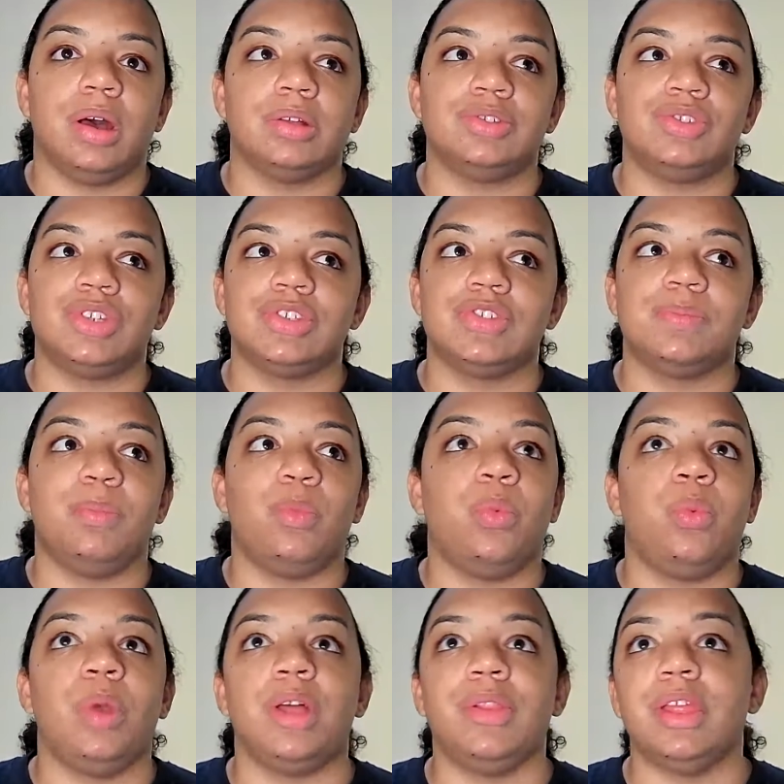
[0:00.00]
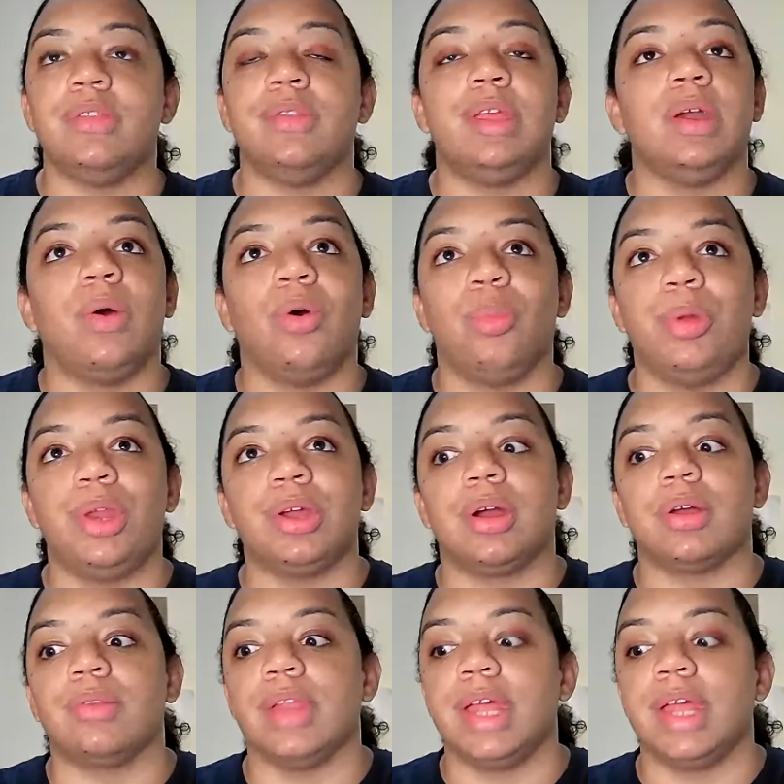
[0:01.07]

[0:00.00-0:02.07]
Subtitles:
just willingly opening our